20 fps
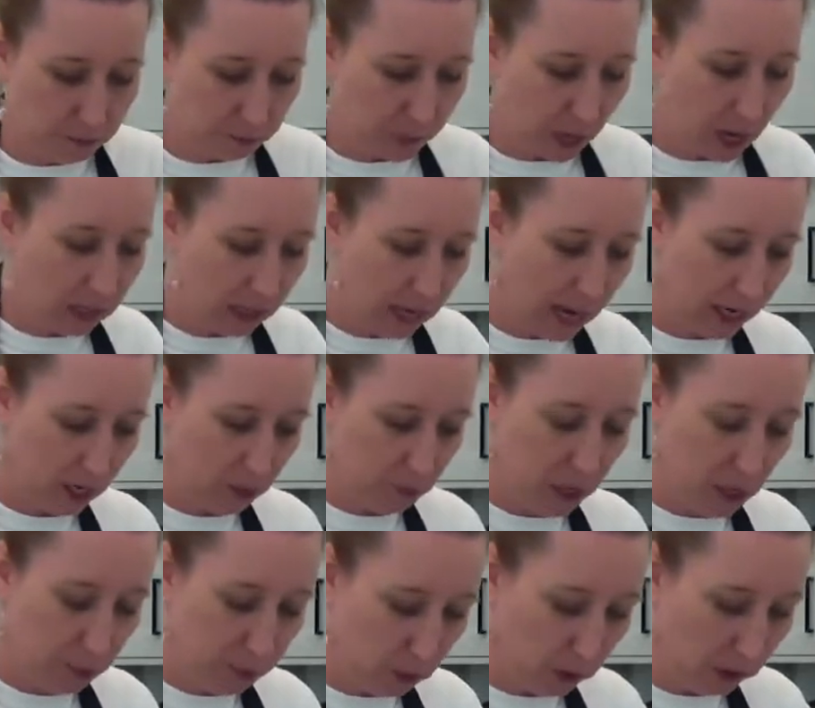A lot of
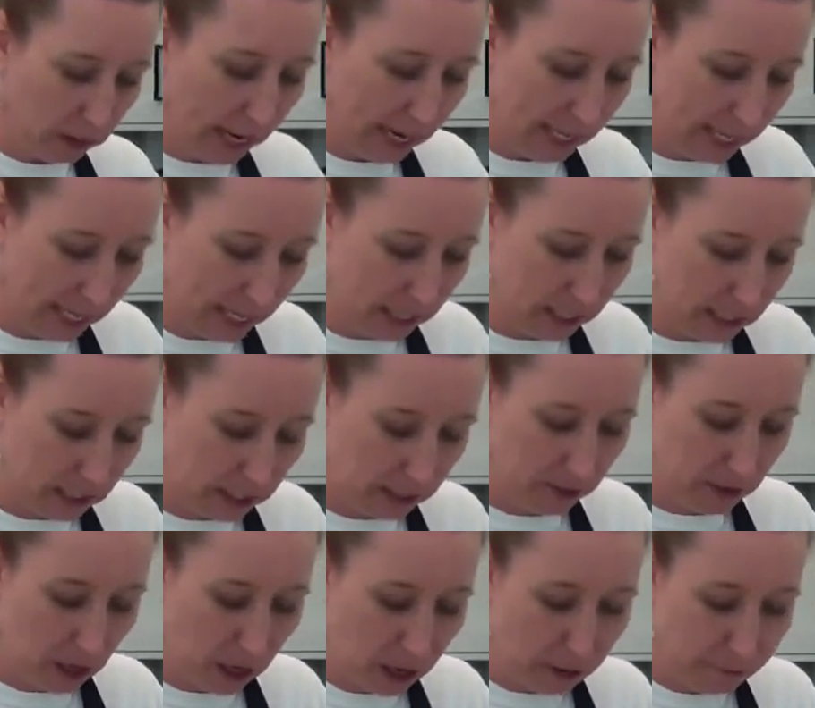people like it.
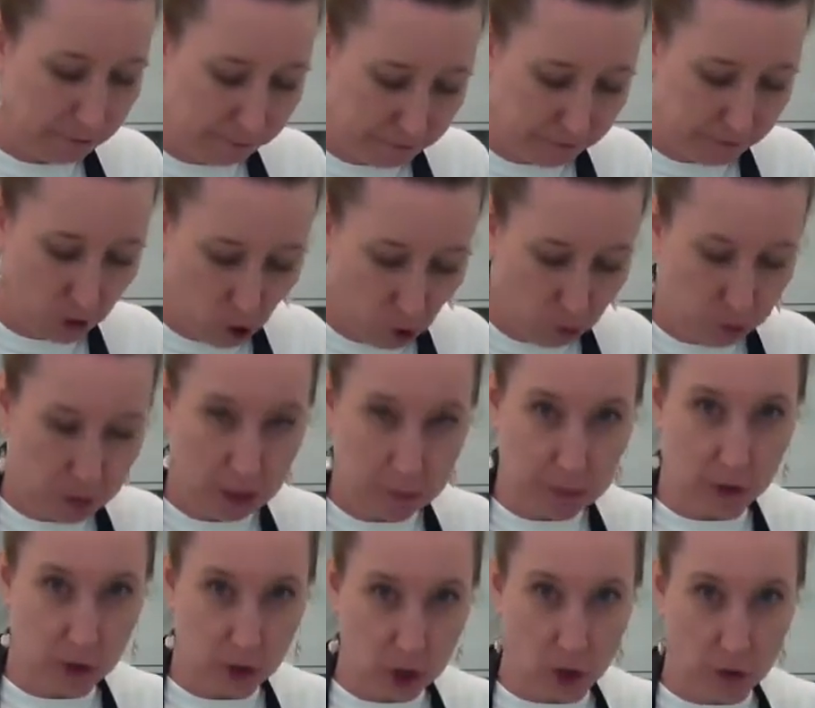Few people
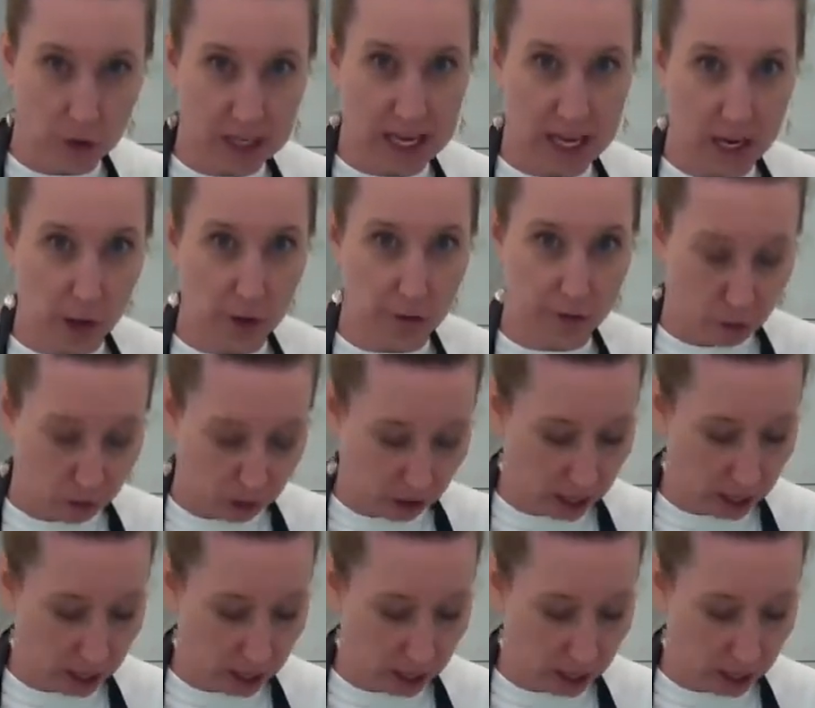don't care for it.